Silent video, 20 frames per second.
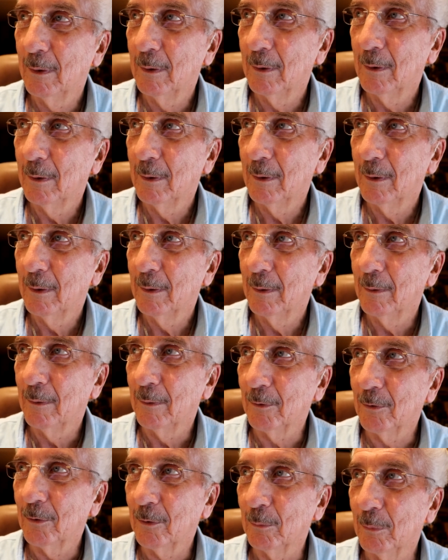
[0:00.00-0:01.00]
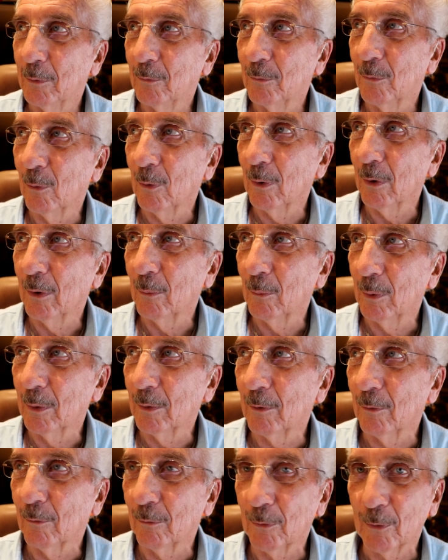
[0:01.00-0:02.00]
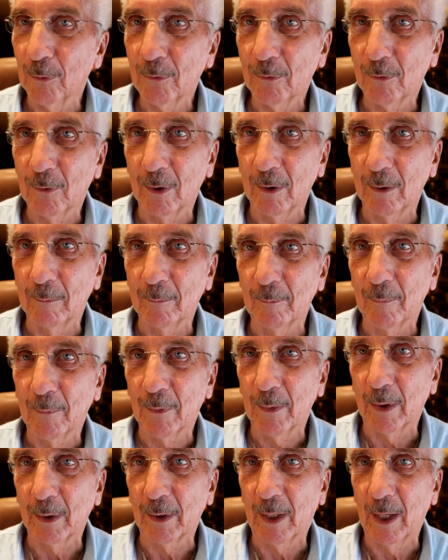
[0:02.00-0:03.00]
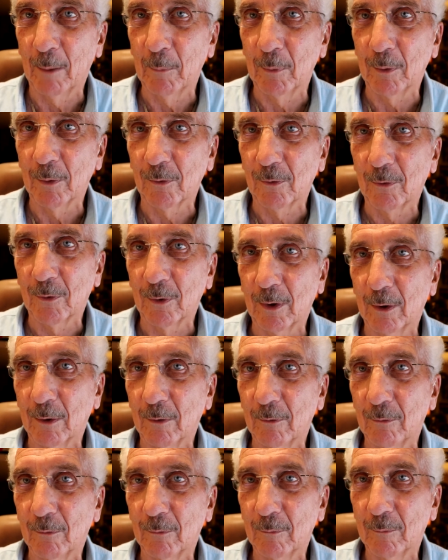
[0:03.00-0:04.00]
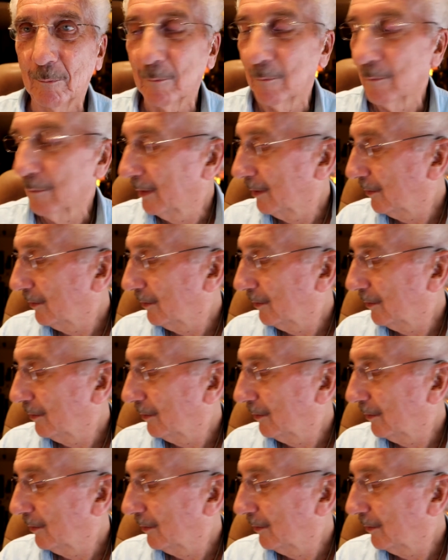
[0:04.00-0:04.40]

is before I went the first time. I came in to see you. Ginger, just a